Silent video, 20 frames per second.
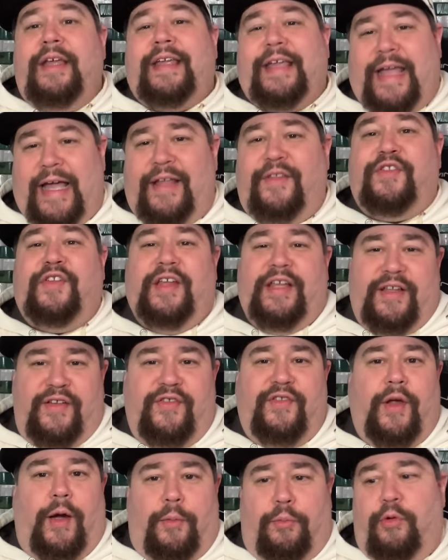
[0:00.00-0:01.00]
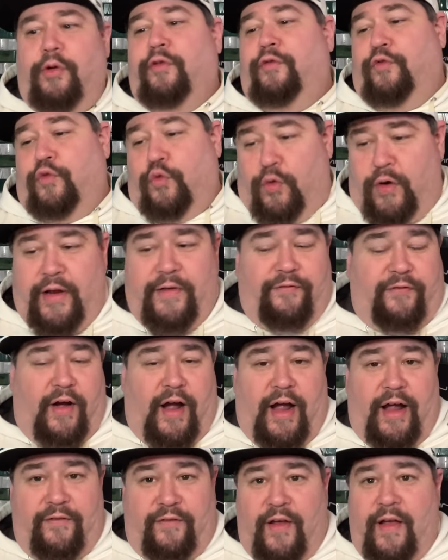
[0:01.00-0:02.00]
gets his number
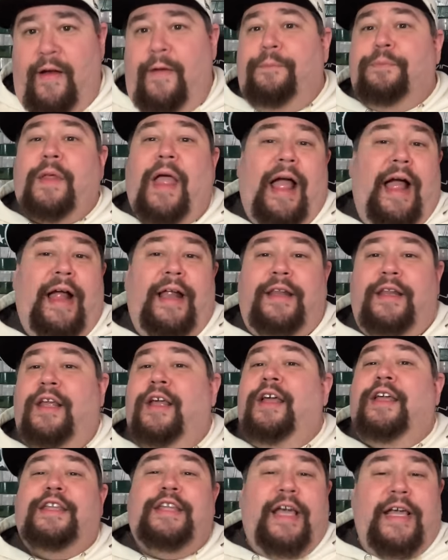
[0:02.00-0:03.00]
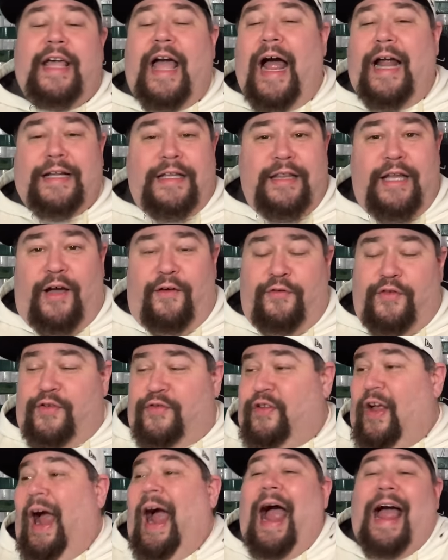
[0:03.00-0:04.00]
45. And you got to love
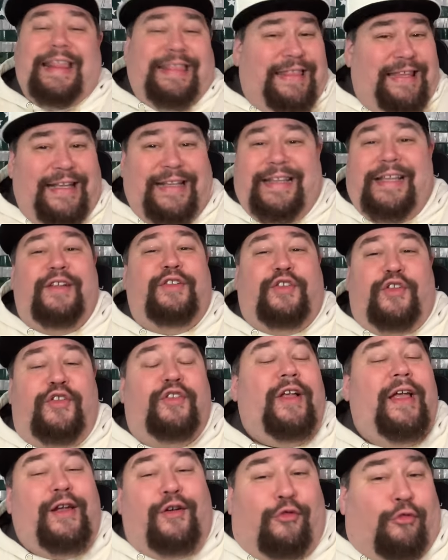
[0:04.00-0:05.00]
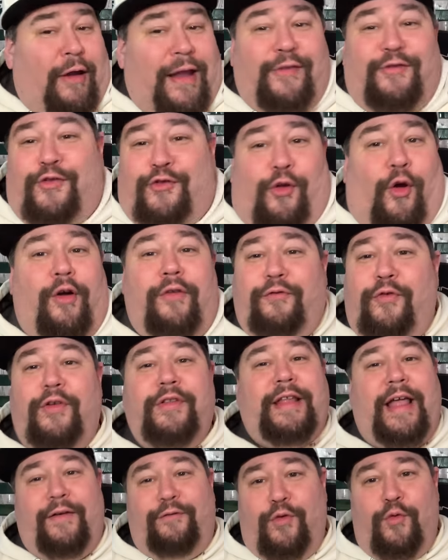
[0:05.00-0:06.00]
this. I think this is a great start for
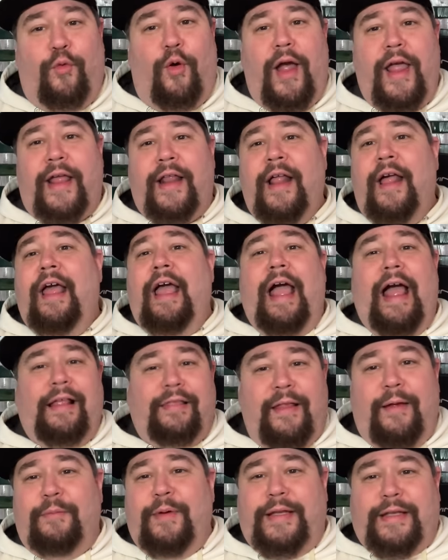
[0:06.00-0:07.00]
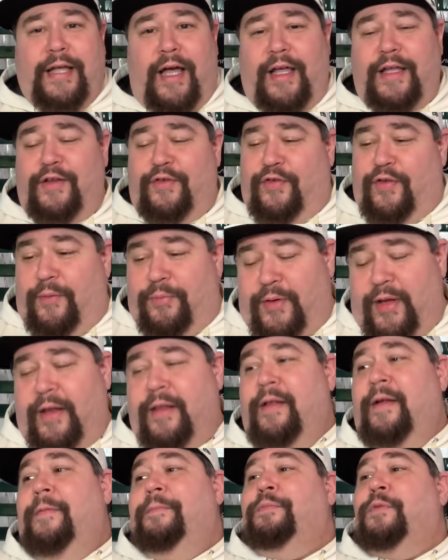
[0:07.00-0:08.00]
Devin White. And let me tell you something.
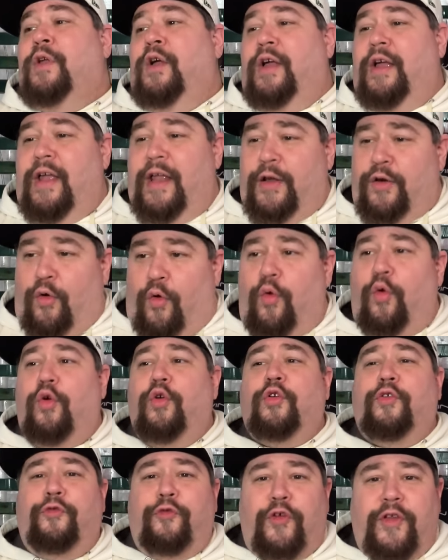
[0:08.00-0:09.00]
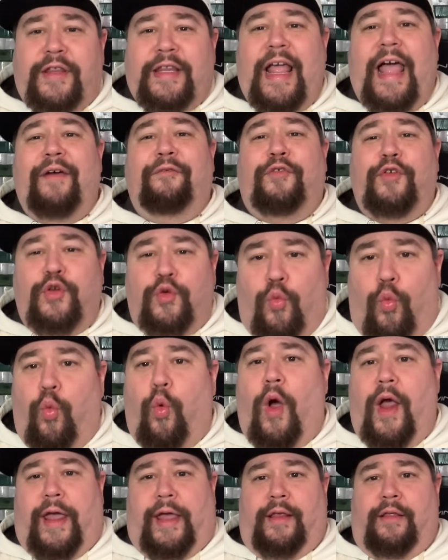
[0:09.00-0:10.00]
In order for Devin
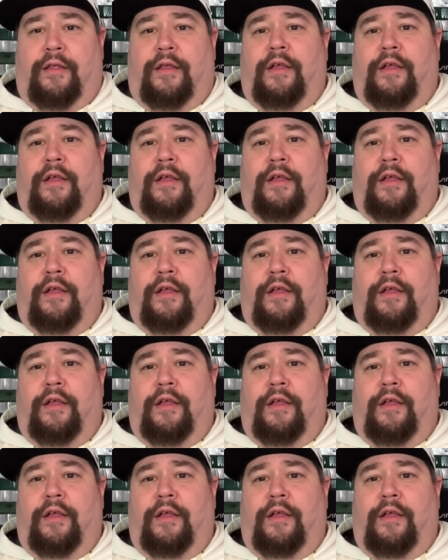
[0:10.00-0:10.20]
White